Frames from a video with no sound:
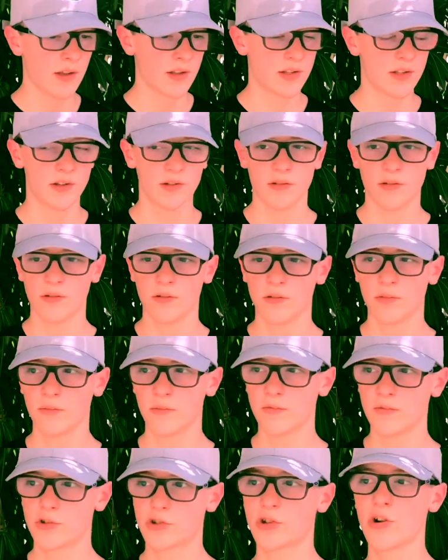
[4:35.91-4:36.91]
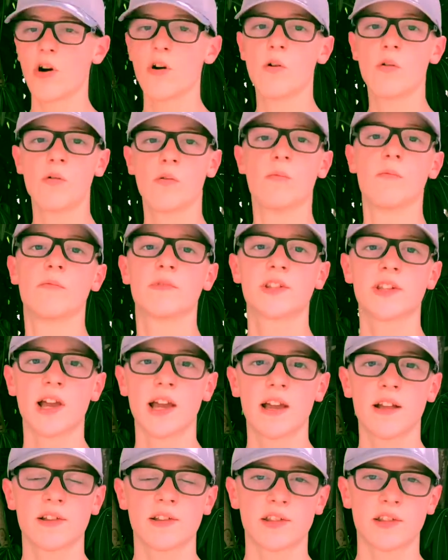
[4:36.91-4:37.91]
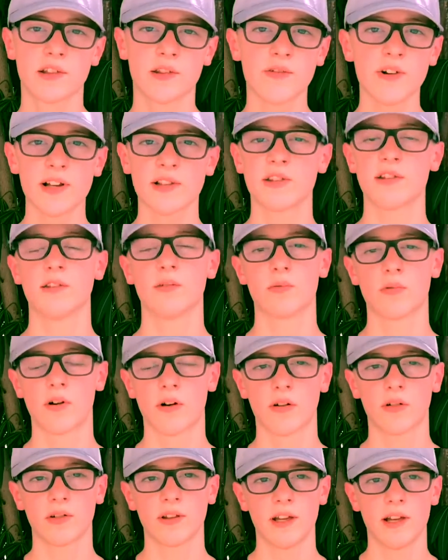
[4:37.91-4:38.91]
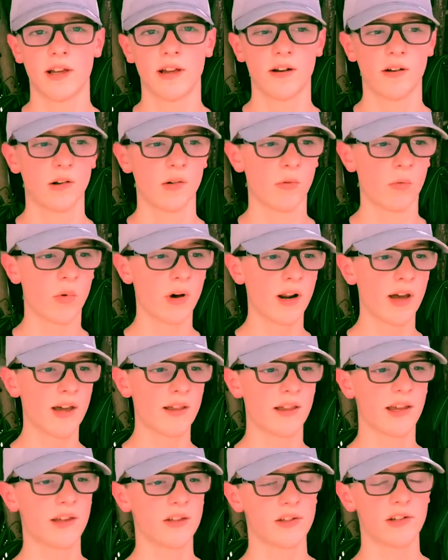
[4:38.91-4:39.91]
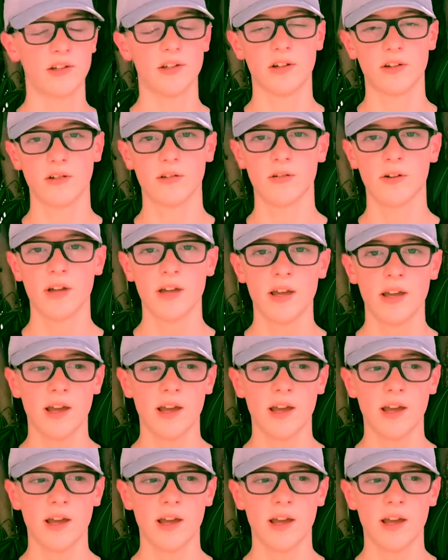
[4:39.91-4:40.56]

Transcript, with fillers: to show science to the rest of the world and what I like to do